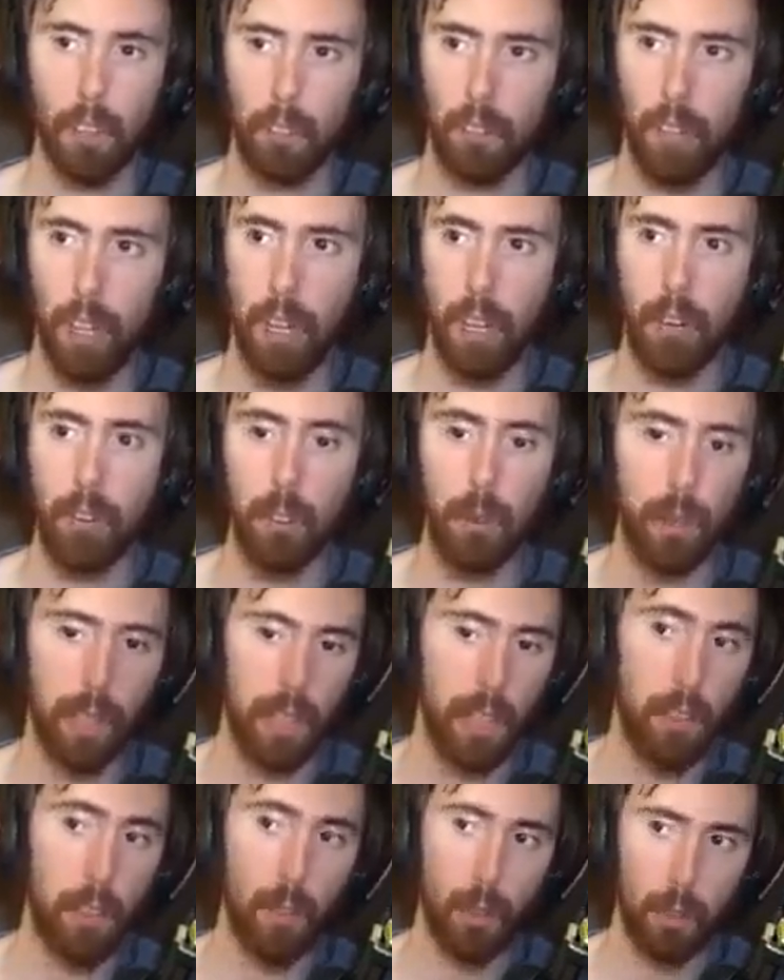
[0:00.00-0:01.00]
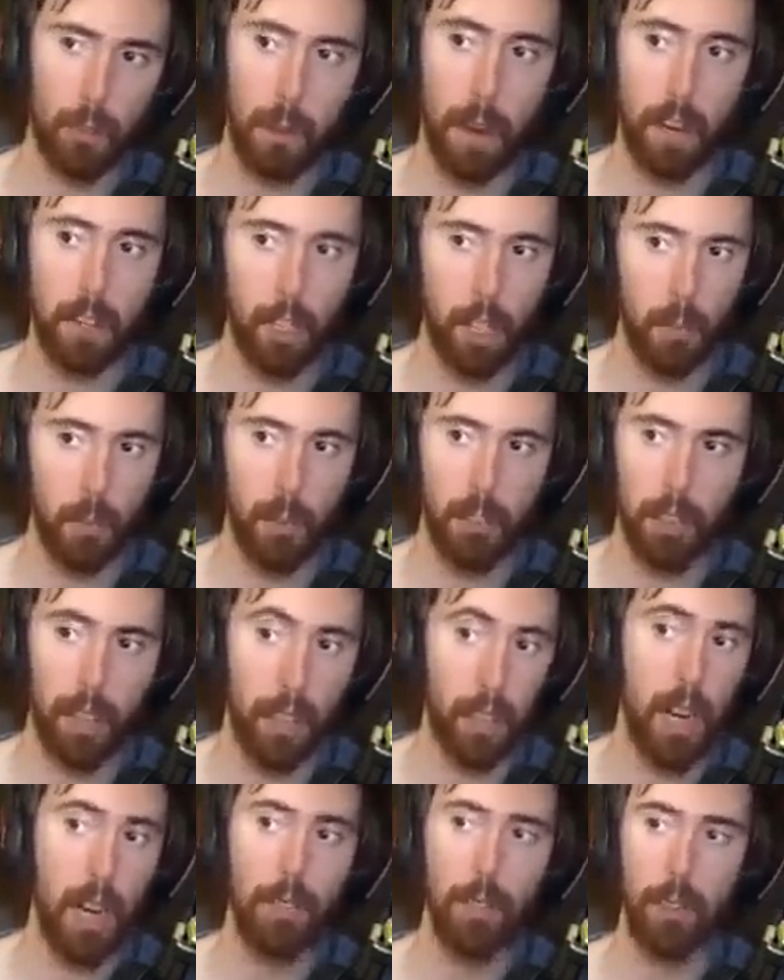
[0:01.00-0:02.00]
just kind of doing another expansion with
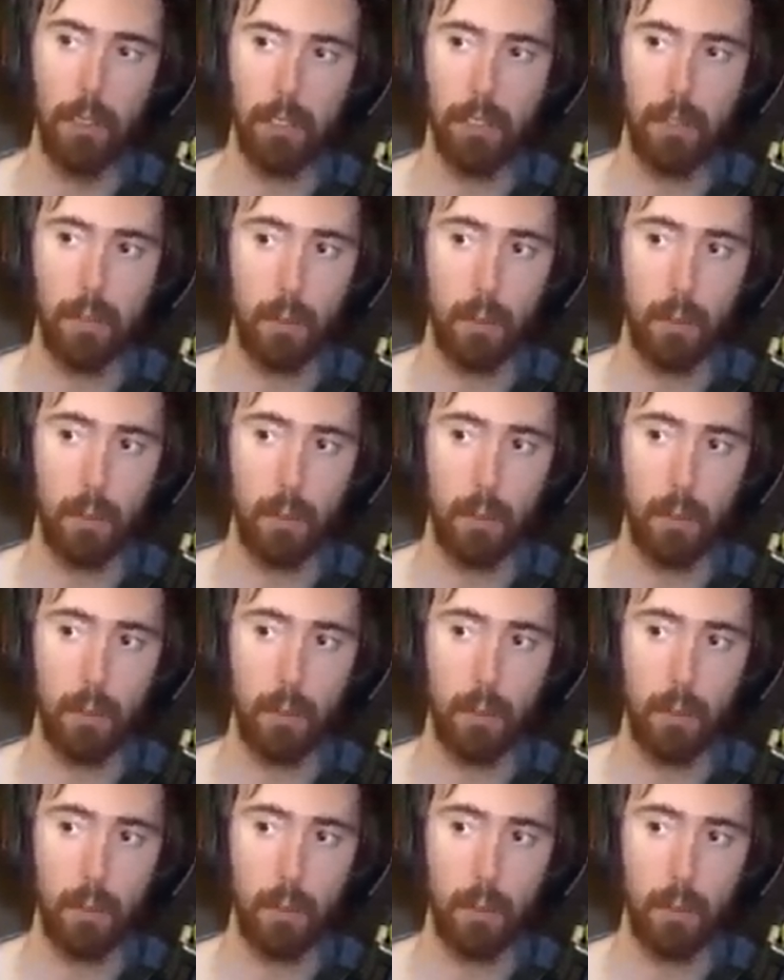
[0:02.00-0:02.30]
10 levels,